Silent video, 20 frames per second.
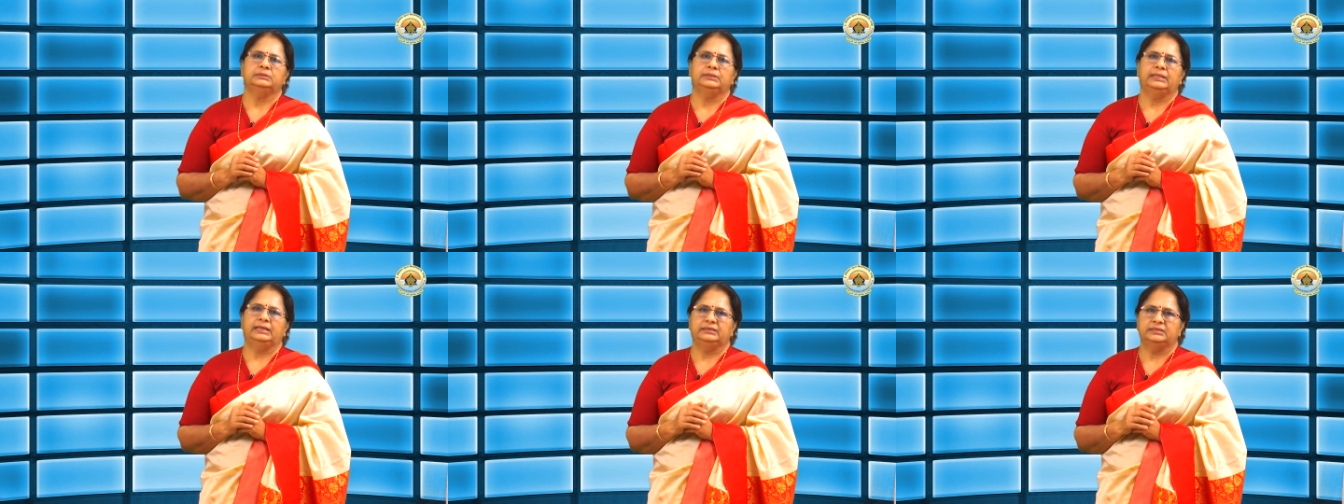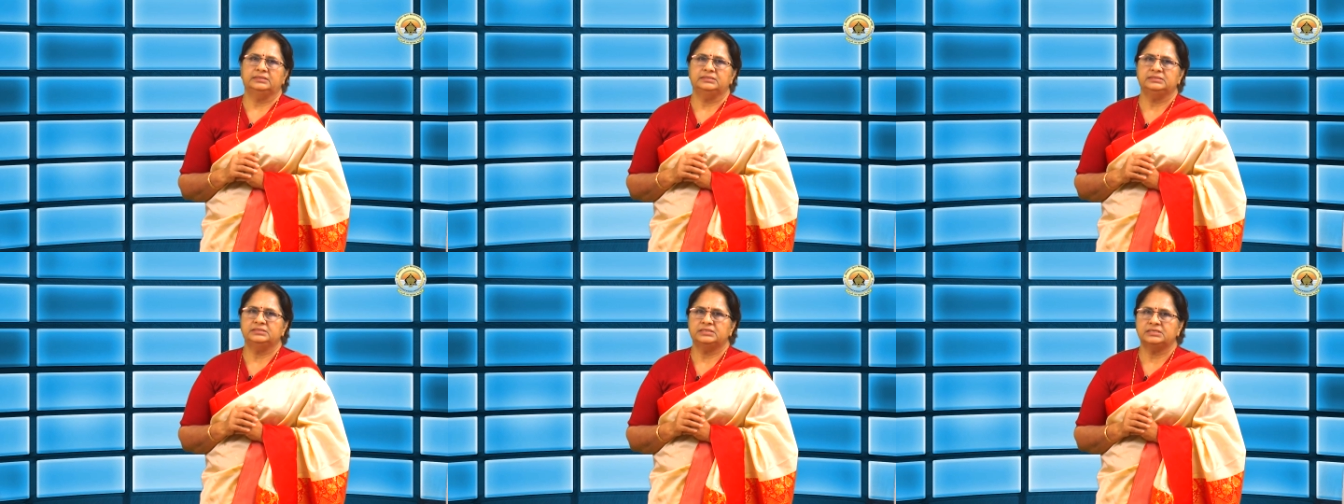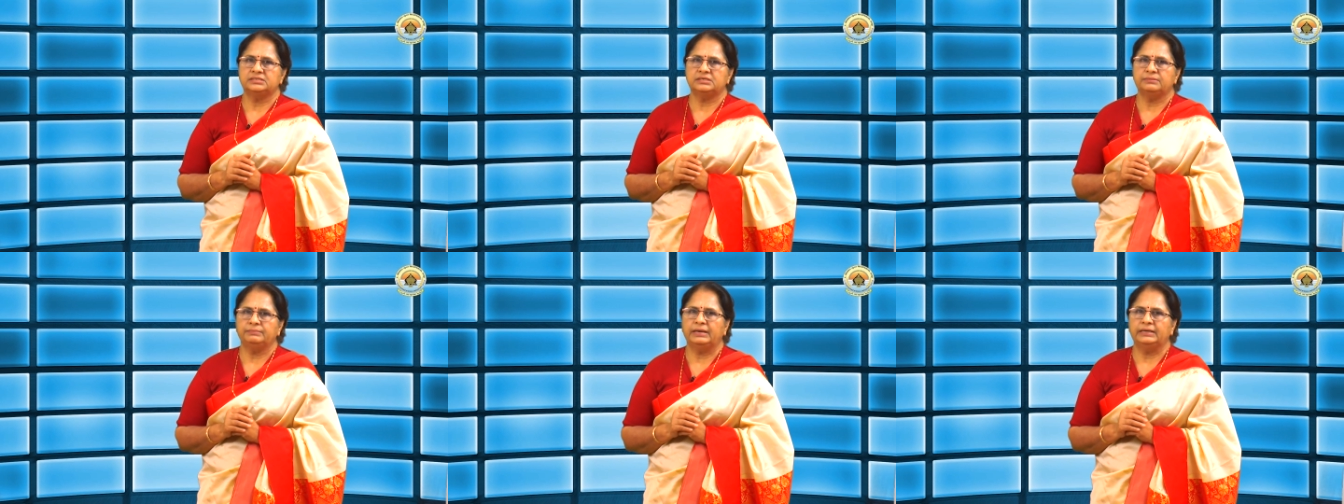that is
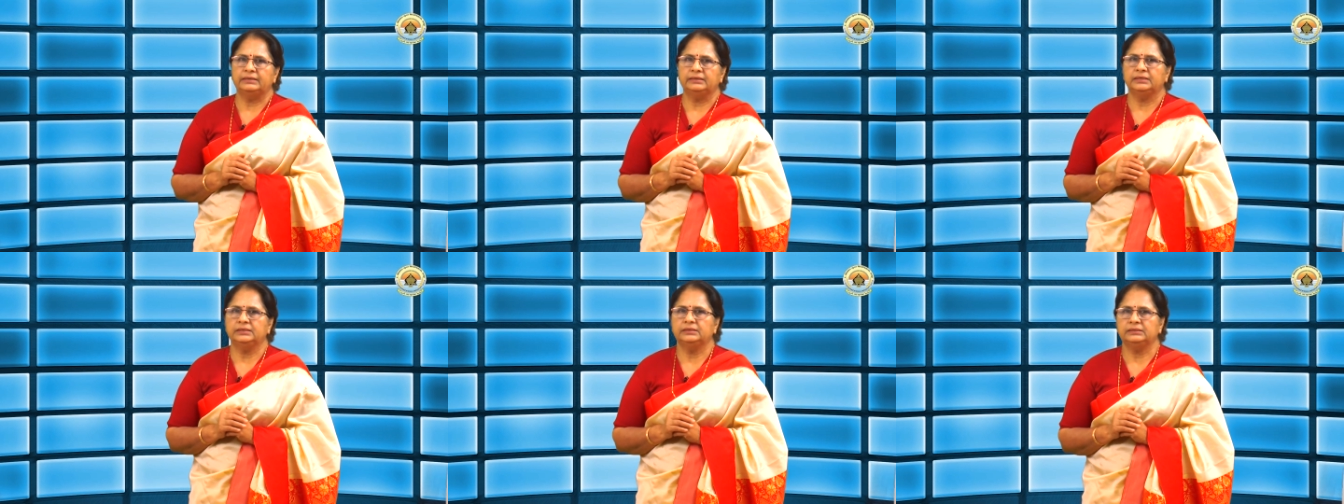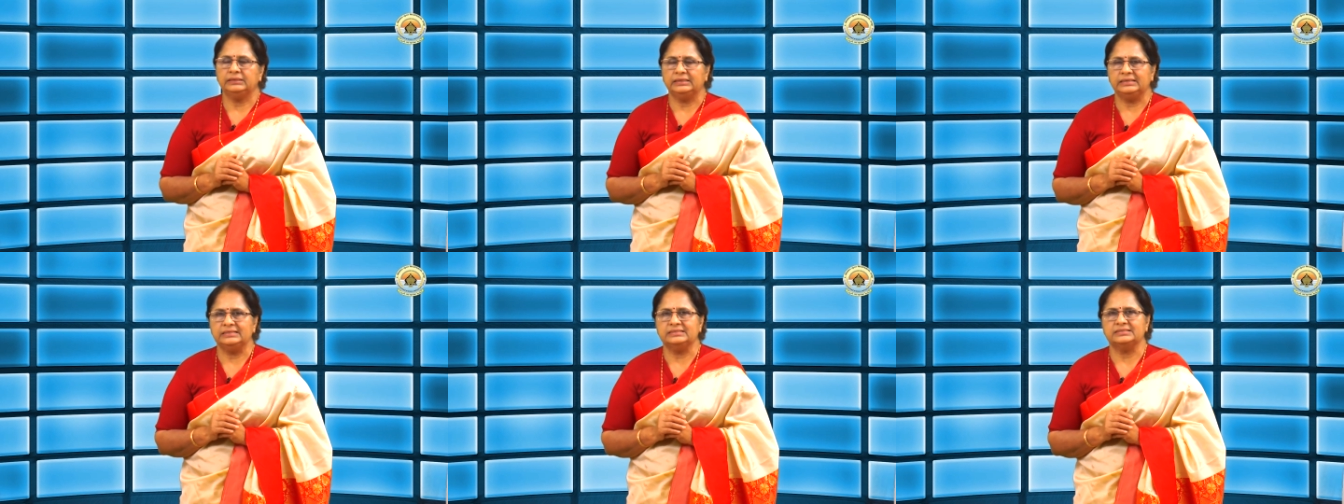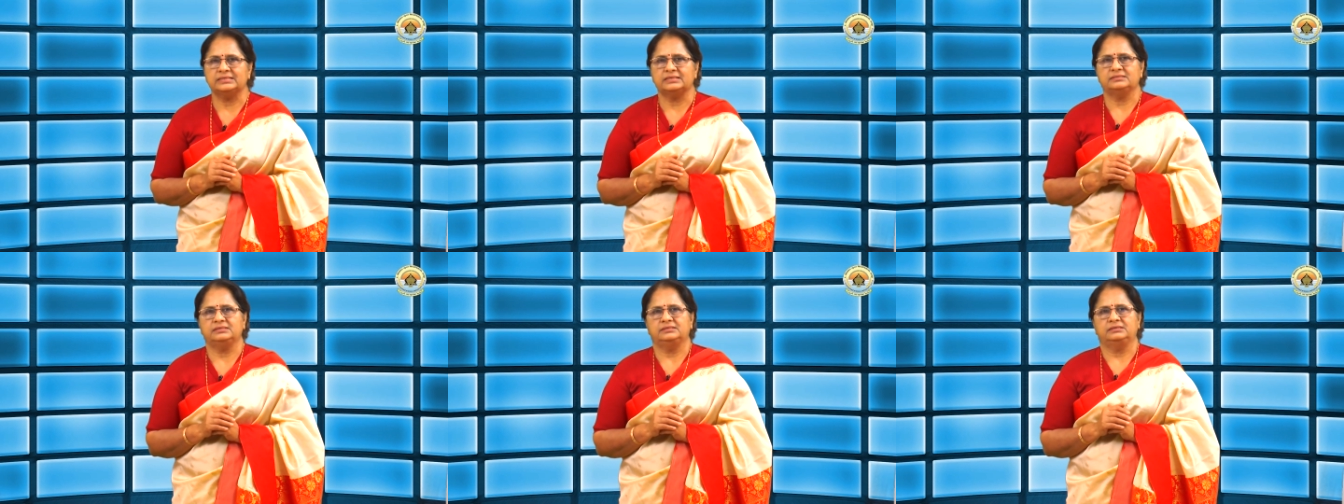systematic
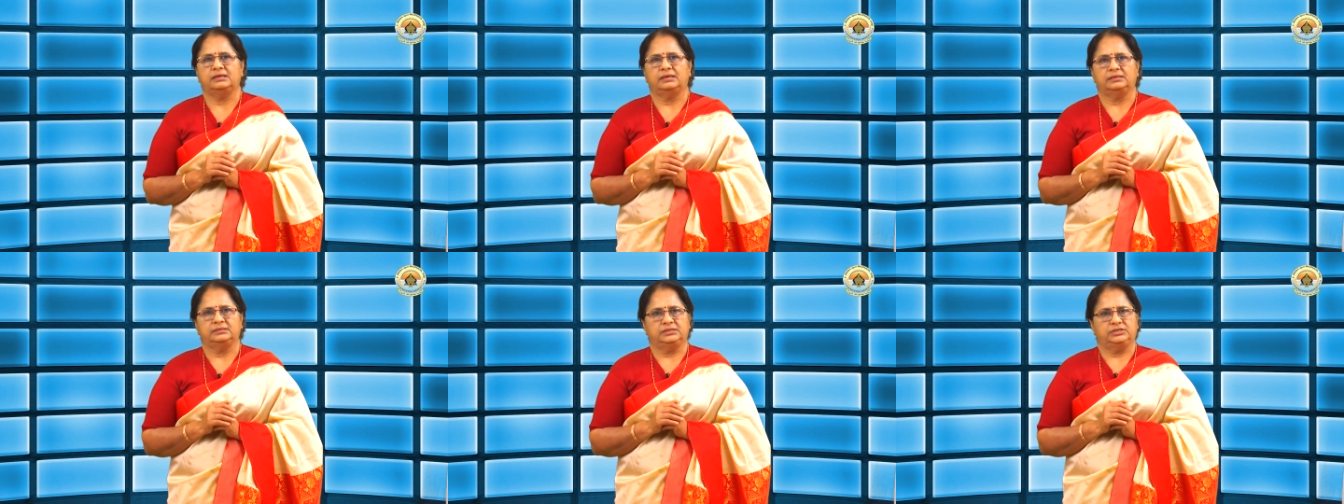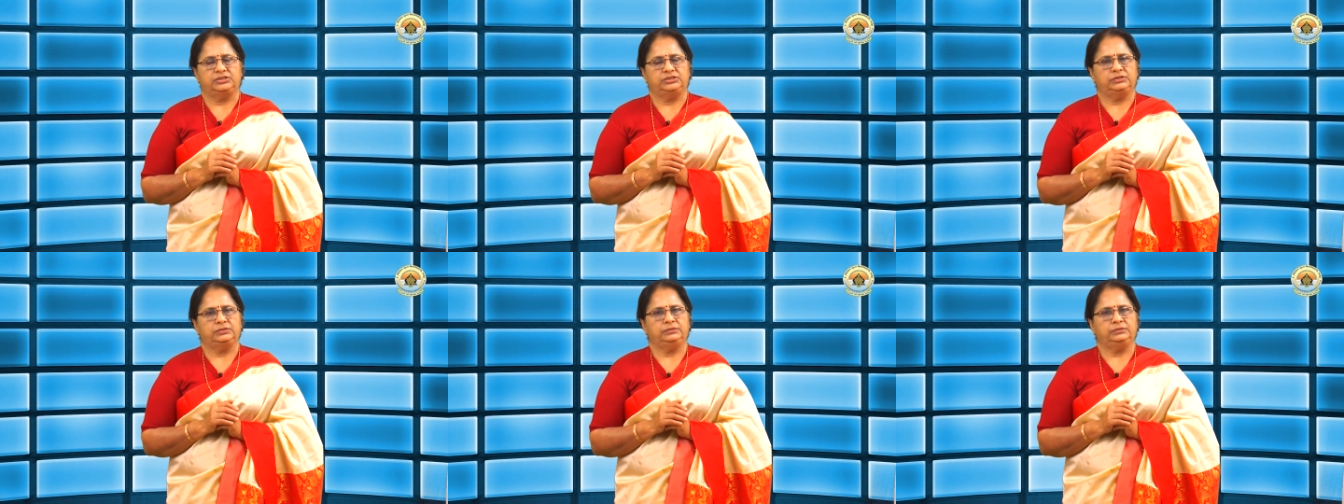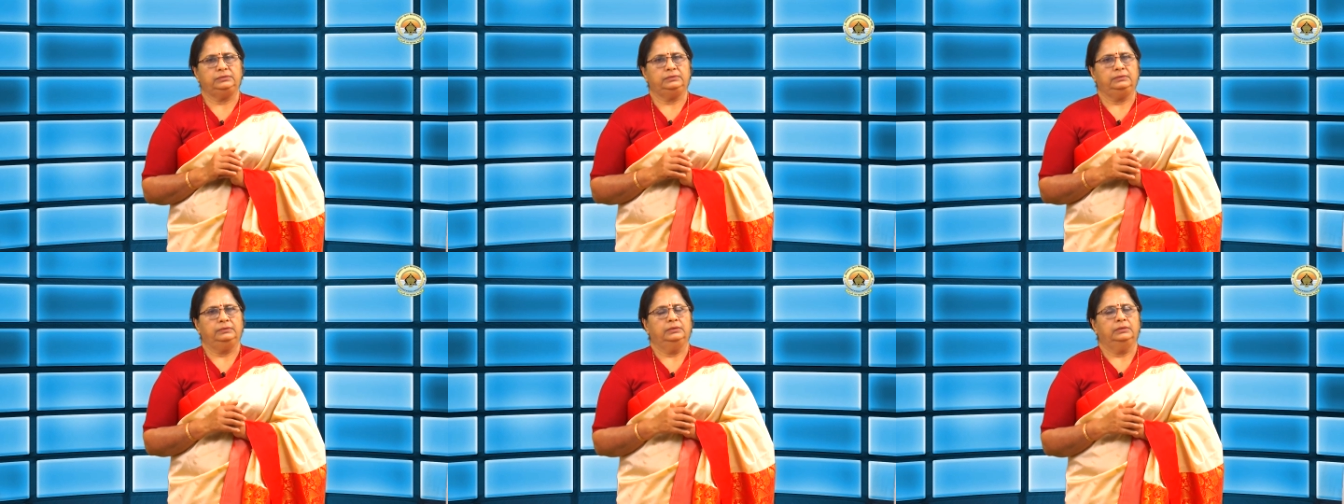desensitization.